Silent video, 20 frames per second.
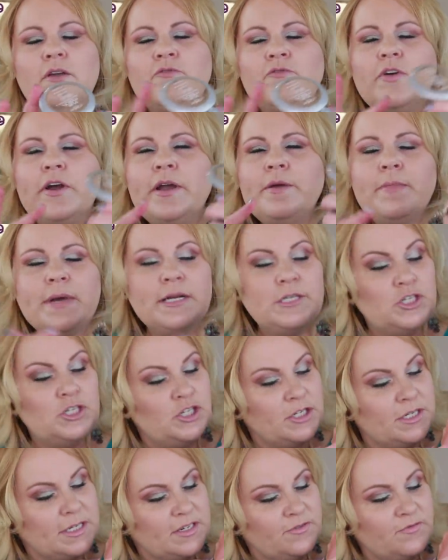very much
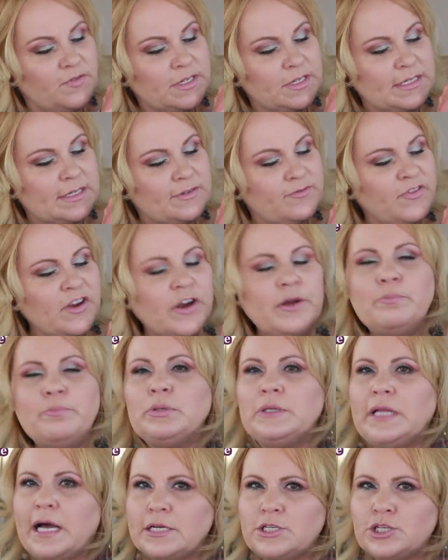just feels very
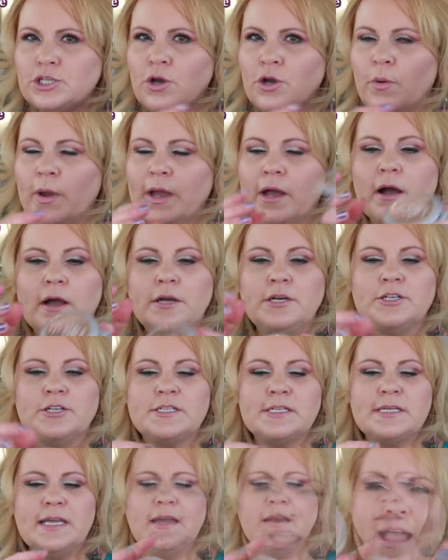plush going on your
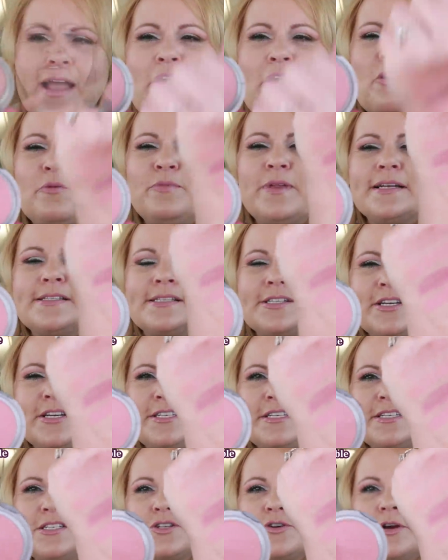skin. I hope that's a
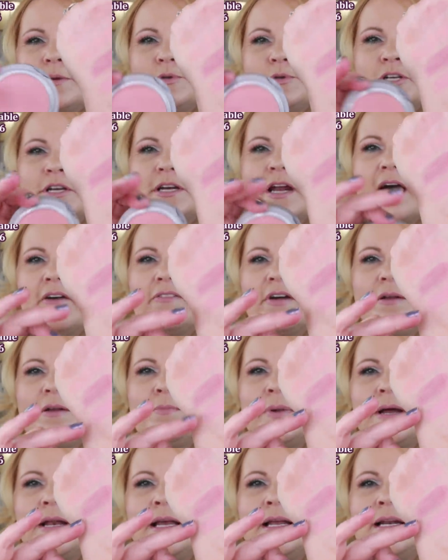good description of
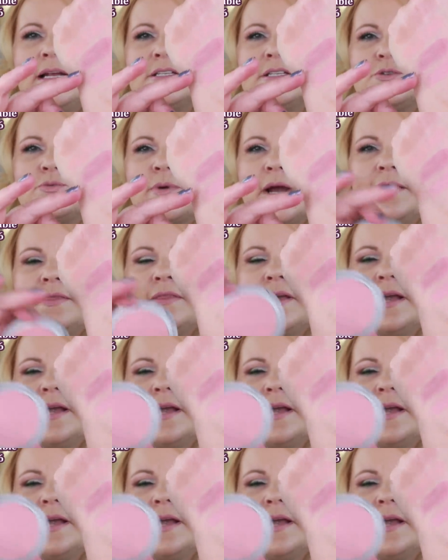it, but it is right